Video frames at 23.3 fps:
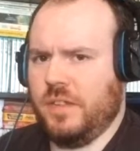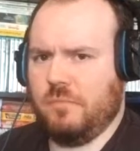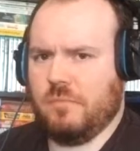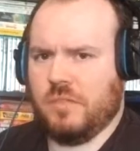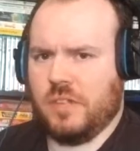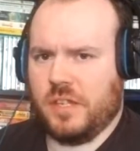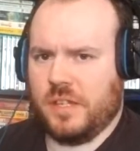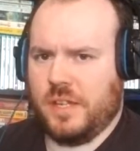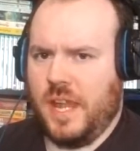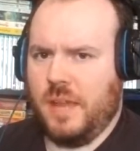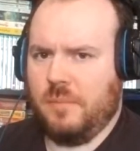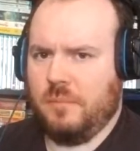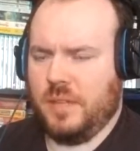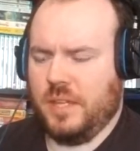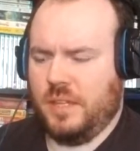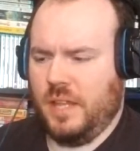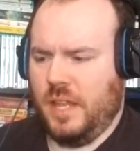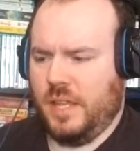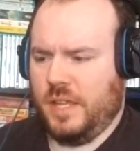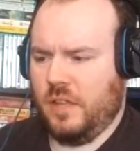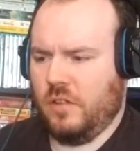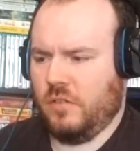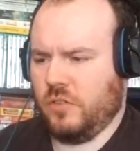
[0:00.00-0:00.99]
seems snappy,
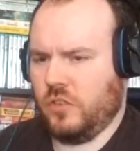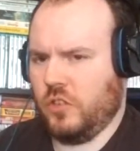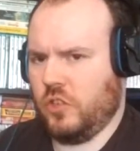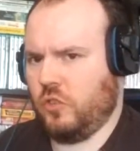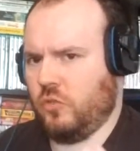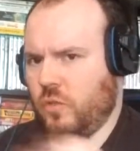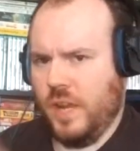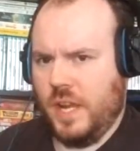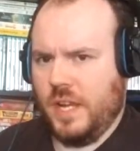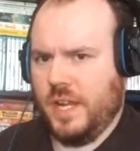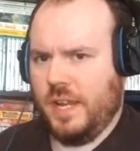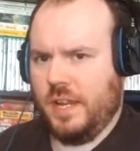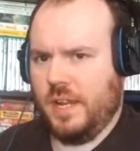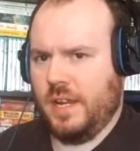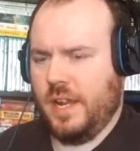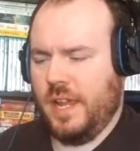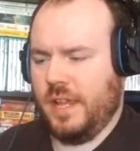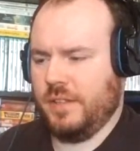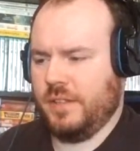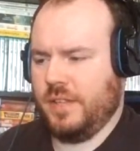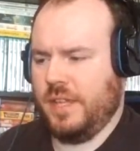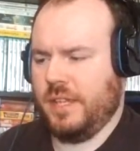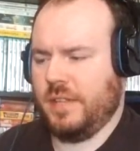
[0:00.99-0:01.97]
like it goes straight in, and
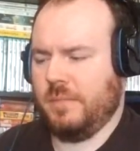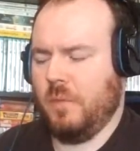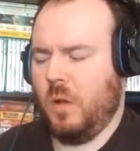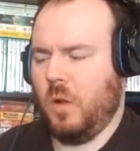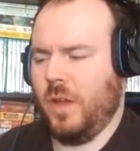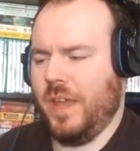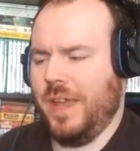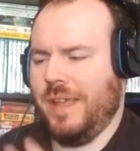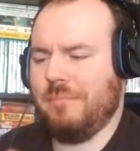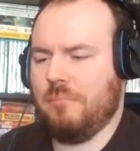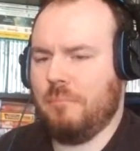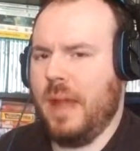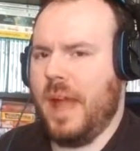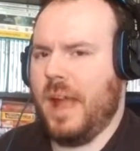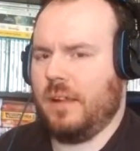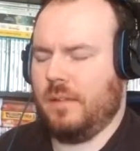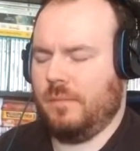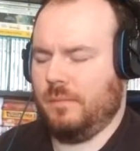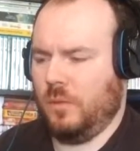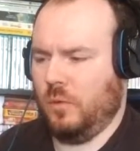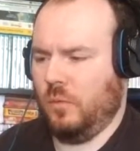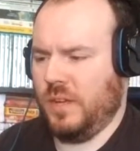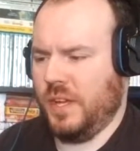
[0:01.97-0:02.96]
it's more
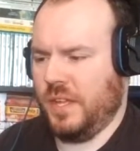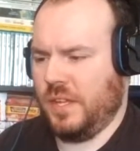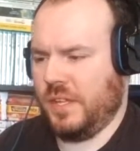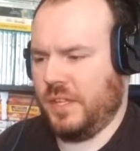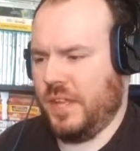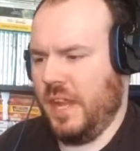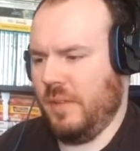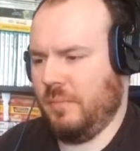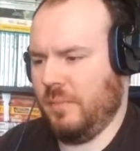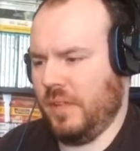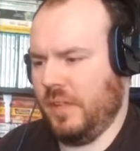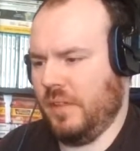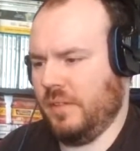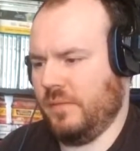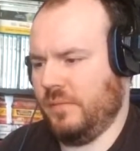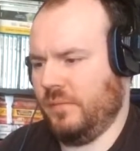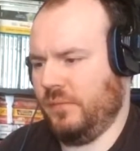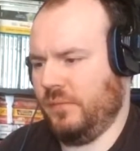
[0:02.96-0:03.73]
impactful when it's snappy.